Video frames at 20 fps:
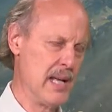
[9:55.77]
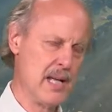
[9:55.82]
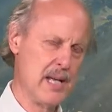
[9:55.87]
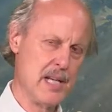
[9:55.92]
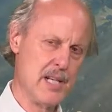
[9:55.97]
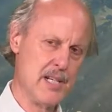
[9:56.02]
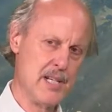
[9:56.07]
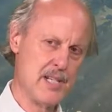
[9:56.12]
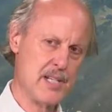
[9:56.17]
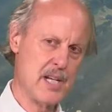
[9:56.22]

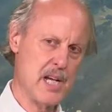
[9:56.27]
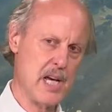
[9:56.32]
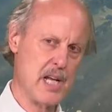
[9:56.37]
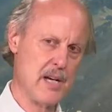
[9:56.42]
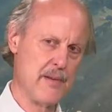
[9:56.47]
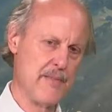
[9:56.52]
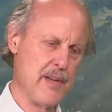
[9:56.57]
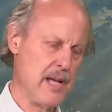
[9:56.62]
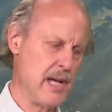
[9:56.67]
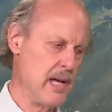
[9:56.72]
and just kind
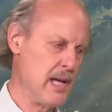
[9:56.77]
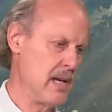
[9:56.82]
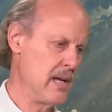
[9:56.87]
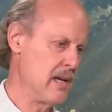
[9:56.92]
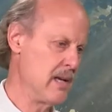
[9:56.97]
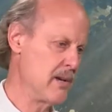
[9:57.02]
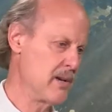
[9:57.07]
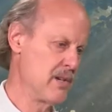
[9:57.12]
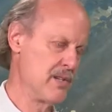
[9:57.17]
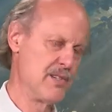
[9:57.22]
of
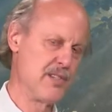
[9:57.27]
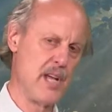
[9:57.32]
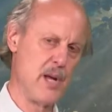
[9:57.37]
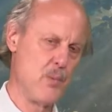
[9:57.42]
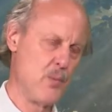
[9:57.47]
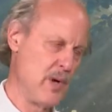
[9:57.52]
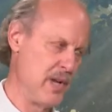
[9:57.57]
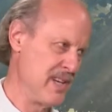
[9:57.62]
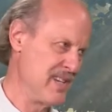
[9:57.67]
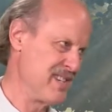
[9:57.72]
you could say
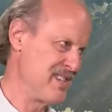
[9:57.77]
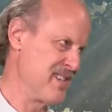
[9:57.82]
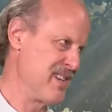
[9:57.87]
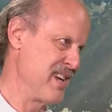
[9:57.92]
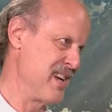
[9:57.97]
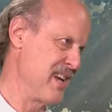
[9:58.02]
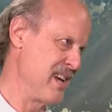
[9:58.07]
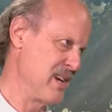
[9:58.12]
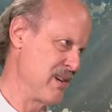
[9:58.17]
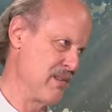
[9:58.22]

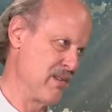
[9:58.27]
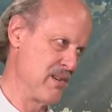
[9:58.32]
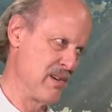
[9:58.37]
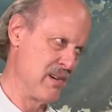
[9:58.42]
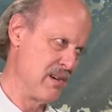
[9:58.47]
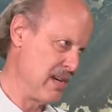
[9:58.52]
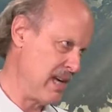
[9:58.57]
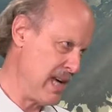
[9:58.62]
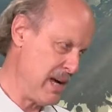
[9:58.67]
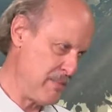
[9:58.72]
witnessing
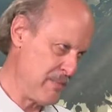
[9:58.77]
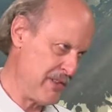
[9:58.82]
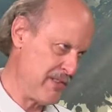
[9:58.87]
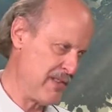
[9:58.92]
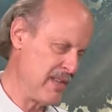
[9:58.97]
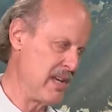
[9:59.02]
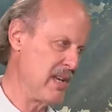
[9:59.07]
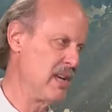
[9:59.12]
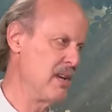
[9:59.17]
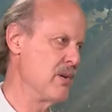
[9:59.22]
or
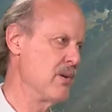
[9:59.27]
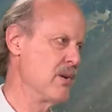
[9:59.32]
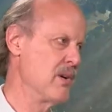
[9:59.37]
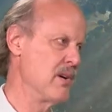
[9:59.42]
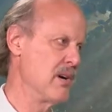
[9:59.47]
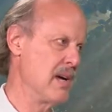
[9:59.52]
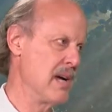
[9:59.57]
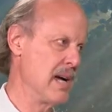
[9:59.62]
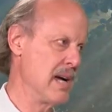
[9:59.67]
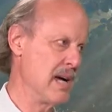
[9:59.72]
empathy
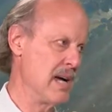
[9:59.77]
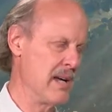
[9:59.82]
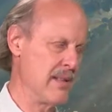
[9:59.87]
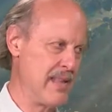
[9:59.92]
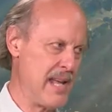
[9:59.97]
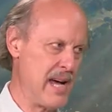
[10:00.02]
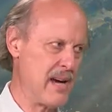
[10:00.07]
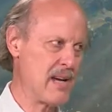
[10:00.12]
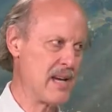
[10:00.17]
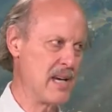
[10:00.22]
or
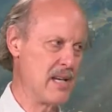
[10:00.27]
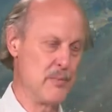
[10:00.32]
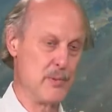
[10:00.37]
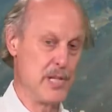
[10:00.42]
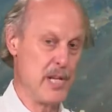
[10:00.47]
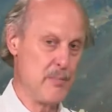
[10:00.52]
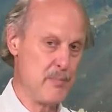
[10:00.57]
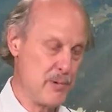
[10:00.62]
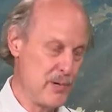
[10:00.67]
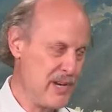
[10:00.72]
that kind of
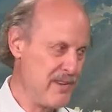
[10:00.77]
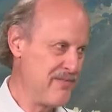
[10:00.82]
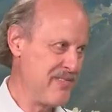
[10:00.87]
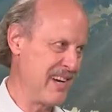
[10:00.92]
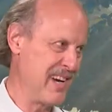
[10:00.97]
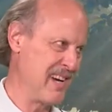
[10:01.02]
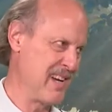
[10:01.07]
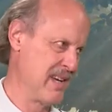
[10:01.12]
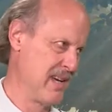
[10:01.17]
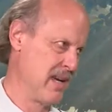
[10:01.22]

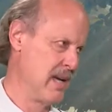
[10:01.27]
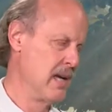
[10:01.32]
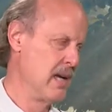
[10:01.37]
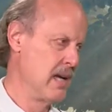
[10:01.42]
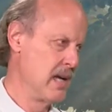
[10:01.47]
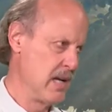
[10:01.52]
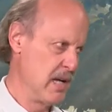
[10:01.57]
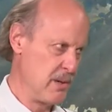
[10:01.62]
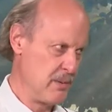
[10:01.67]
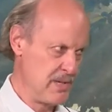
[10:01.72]
debriefing,
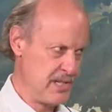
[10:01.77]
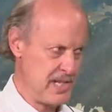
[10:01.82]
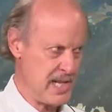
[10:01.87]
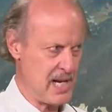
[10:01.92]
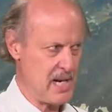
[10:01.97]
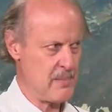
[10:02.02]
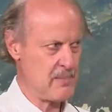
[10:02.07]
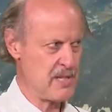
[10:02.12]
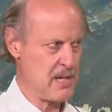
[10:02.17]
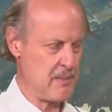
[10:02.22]
And we
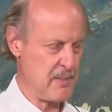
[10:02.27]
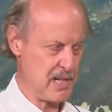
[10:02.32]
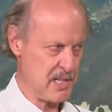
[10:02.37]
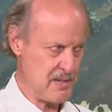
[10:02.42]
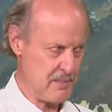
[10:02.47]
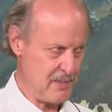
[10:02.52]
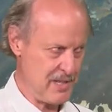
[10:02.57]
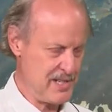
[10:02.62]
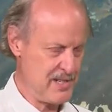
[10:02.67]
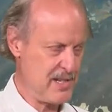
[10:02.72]
set up some
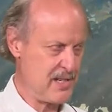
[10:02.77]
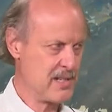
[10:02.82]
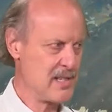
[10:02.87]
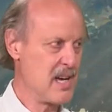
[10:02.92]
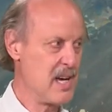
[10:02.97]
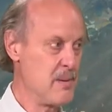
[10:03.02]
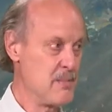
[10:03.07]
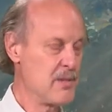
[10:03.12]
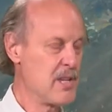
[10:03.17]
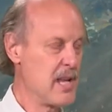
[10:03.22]
explicit times